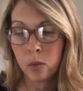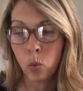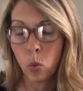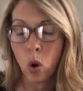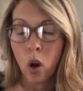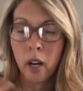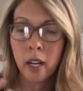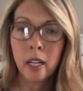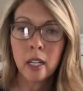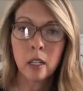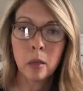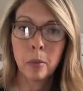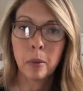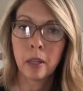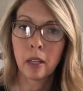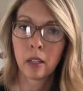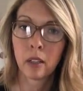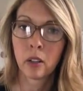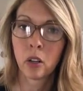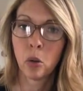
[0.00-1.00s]
wanting to
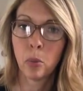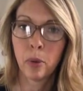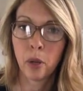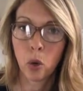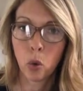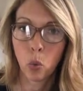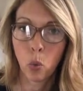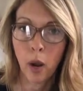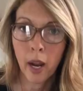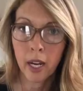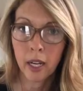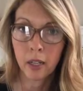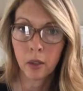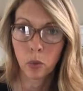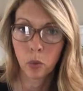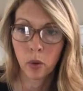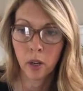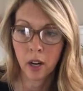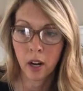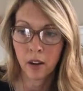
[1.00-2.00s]
be a little bit awake
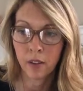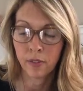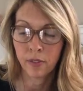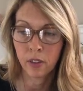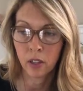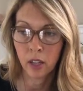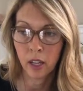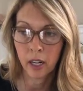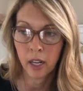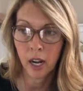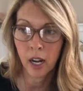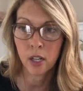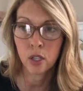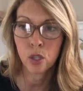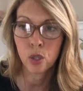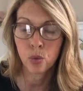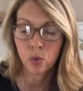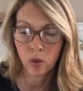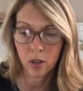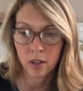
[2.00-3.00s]
when I feel like I
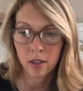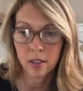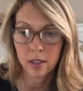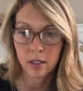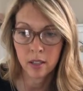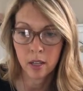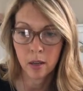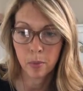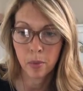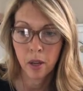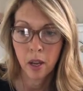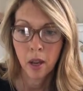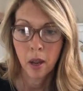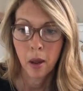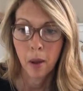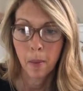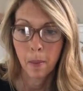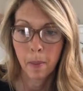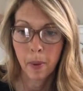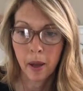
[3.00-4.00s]
just want to sleep,
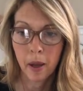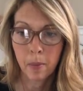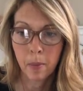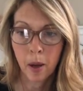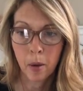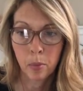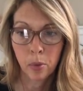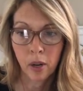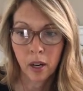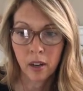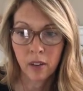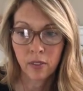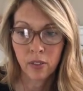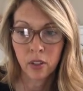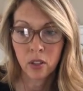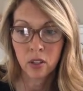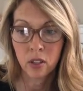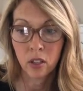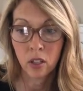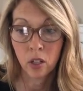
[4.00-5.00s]
but my brain
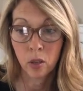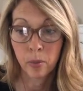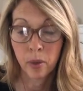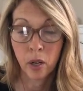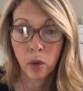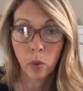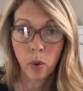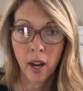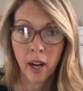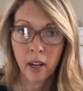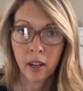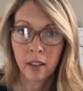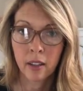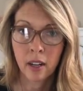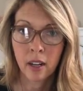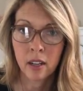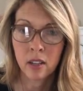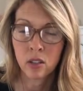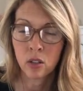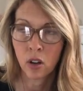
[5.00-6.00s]
feels a little bit awake, and
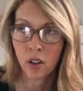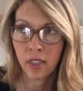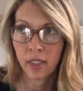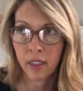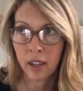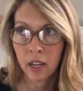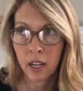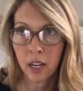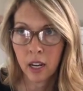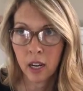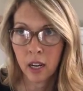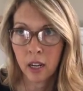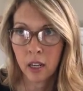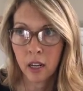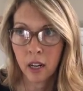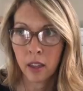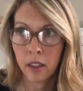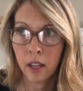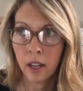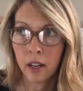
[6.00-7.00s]
then I start
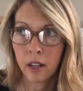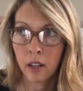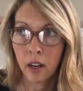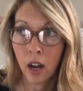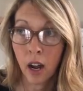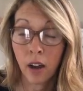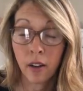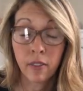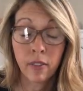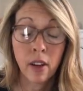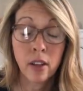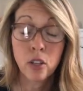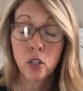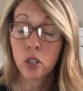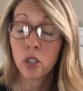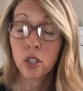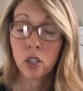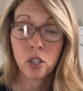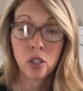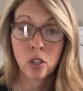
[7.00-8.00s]
thinking, and then I
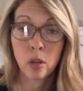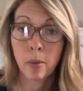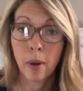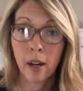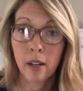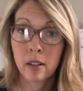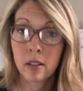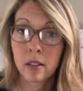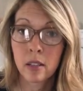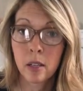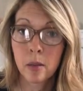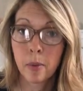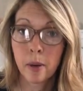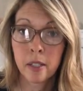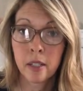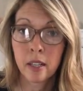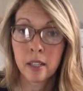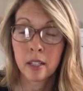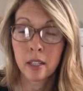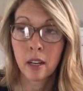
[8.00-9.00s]
eventually just go back to sleep.
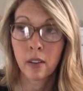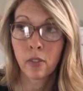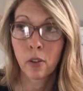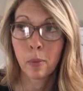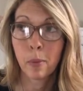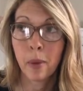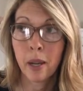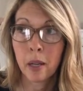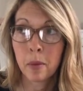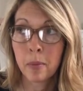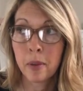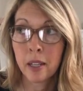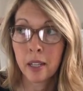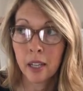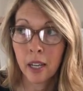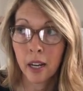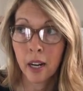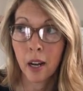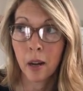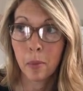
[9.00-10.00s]
It doesn't ever make me
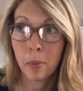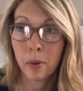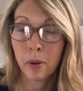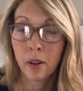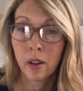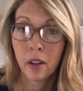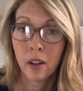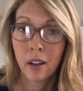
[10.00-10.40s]
get up